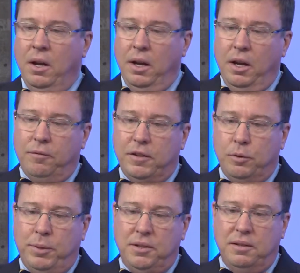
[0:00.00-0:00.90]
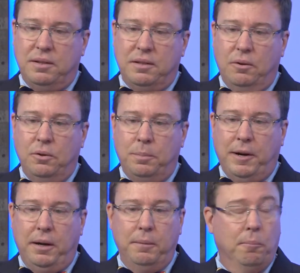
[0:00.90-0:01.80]
If it's a business that's owned
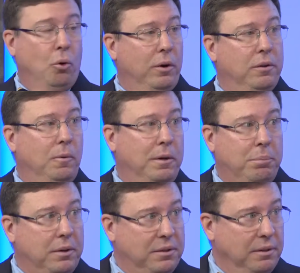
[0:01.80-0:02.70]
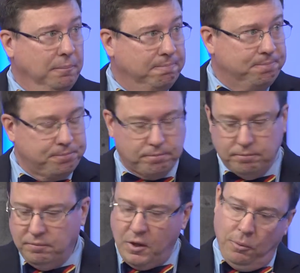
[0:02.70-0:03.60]
by more than one person,
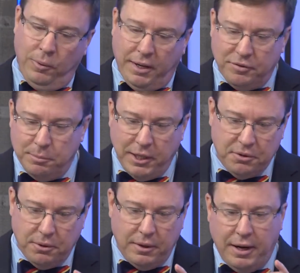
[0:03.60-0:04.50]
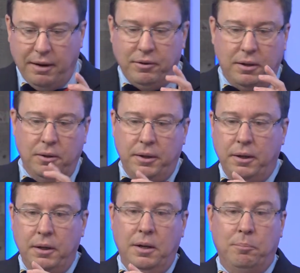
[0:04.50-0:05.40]
we have to make sure you have a good
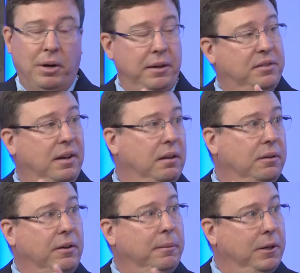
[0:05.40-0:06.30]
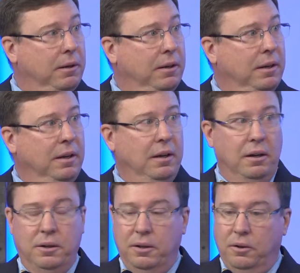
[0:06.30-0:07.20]
buy-sell agreement, a
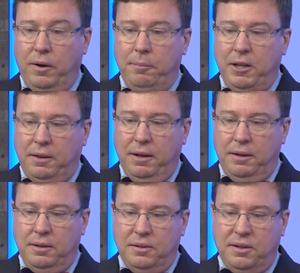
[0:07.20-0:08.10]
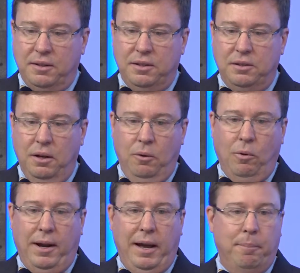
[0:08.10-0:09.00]
good agreement that discusses
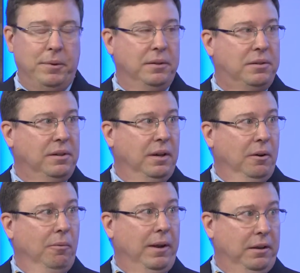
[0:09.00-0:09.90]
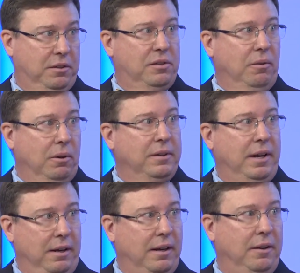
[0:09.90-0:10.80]
what happens when it's sold,
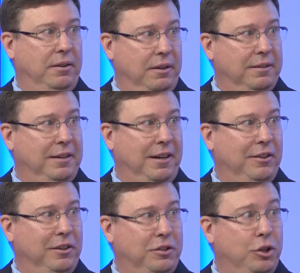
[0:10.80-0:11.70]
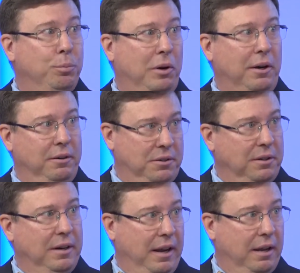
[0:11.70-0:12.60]
how the two partners are
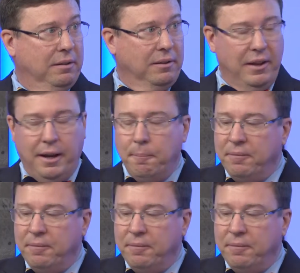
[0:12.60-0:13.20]
going to handle that.